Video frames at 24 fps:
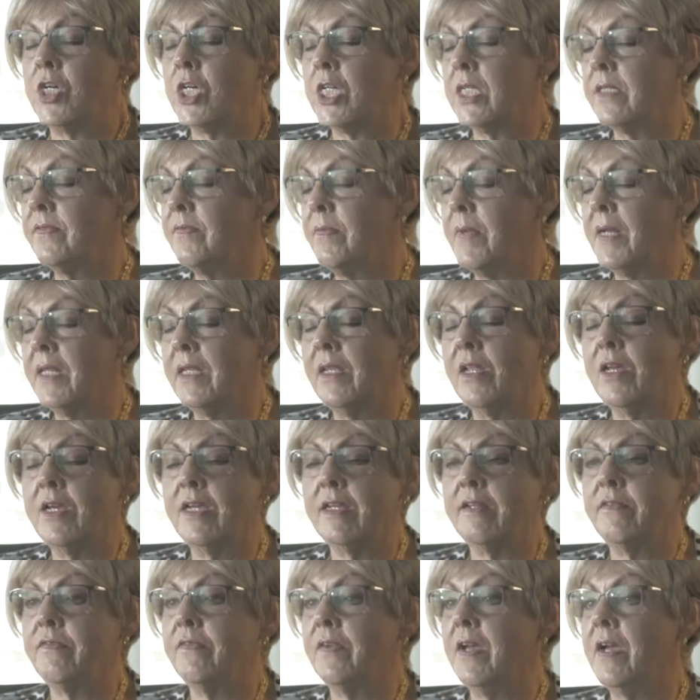all of my
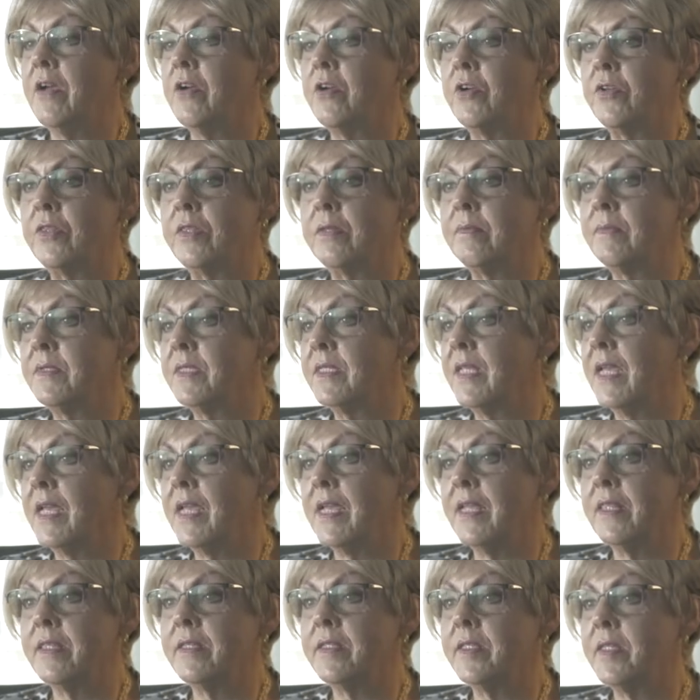life, I heard them
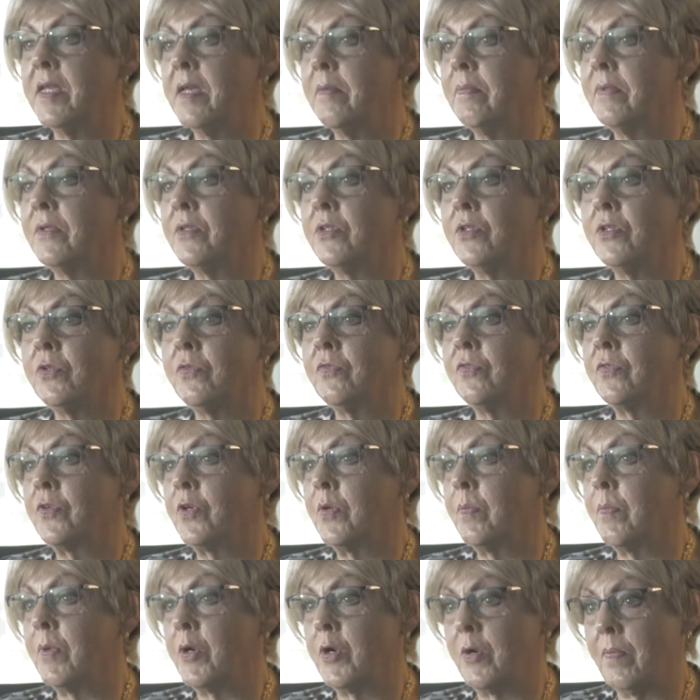say, This happened to you
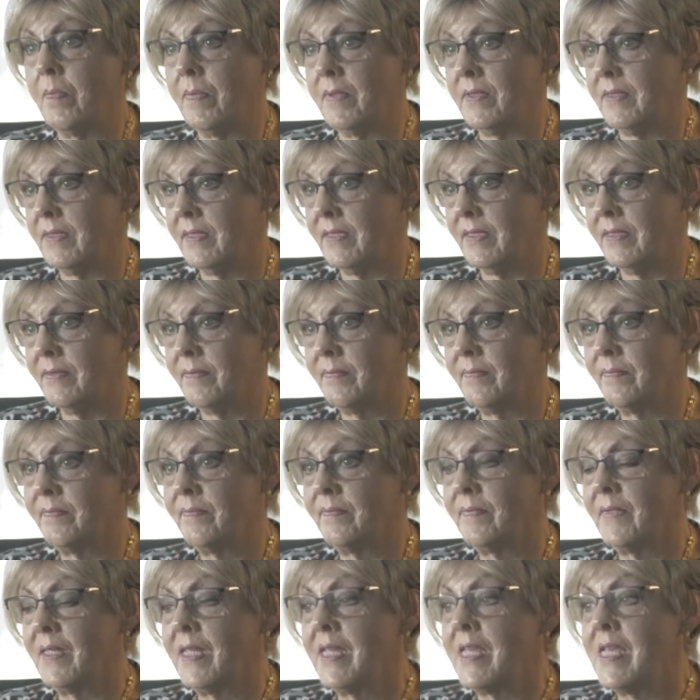for a purpose.
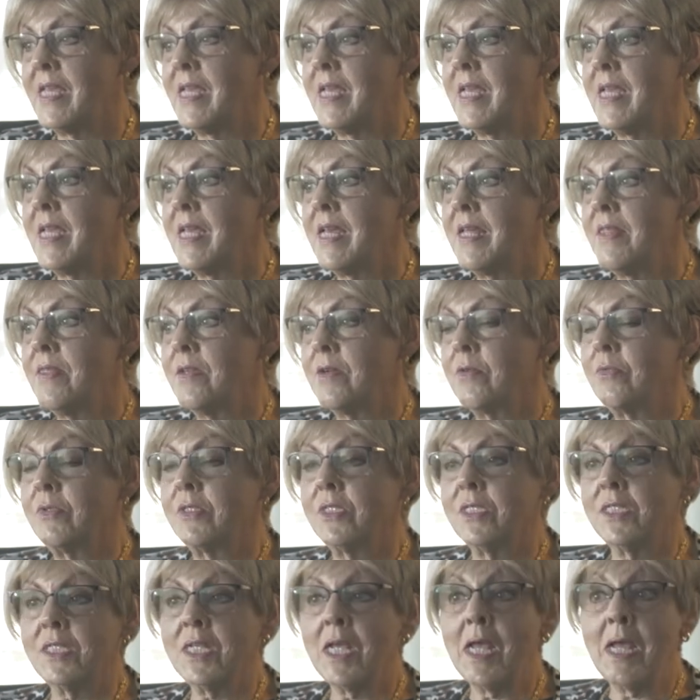There
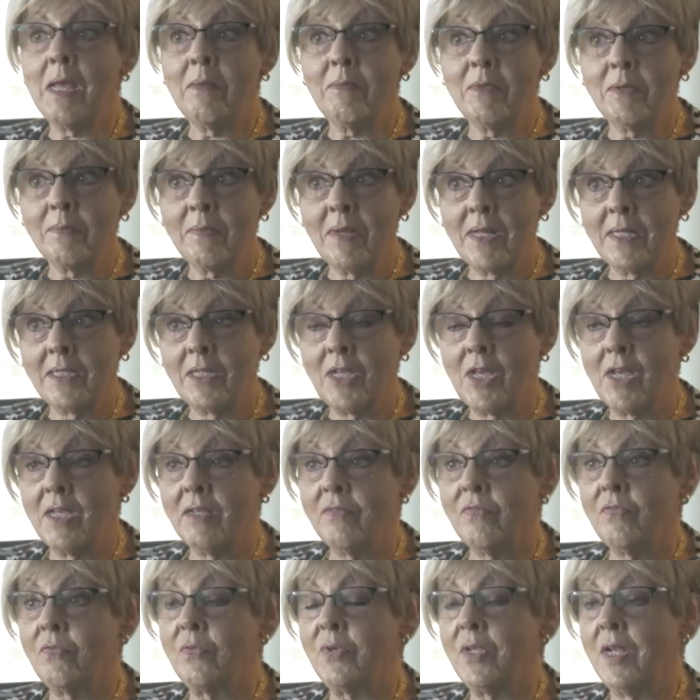was a time in my
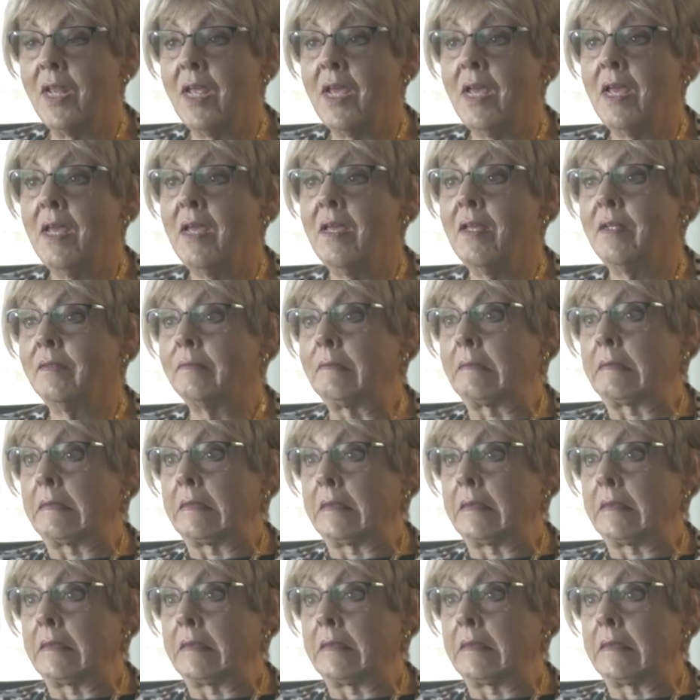life when I